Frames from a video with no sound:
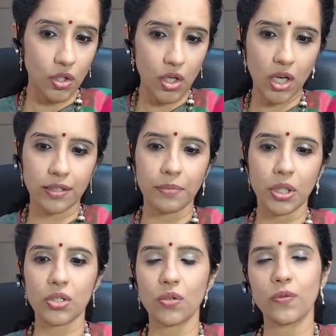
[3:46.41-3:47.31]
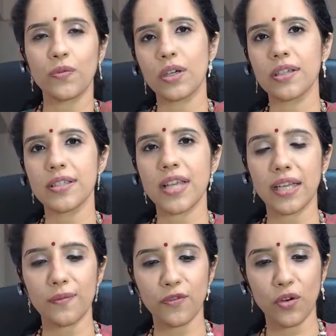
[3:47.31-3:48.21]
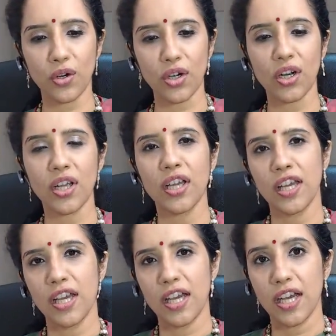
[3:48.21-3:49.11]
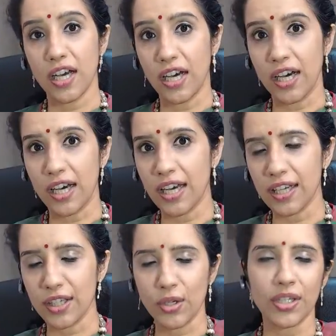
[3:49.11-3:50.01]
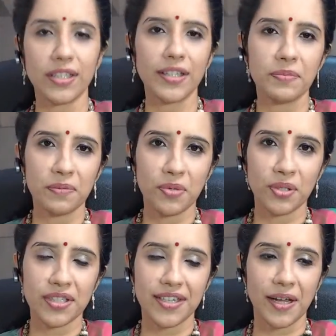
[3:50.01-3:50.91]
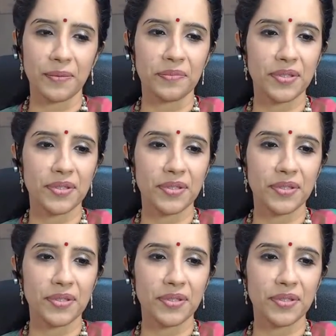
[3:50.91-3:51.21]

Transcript: gotten because you've signed up for uh, the early bird bonus time.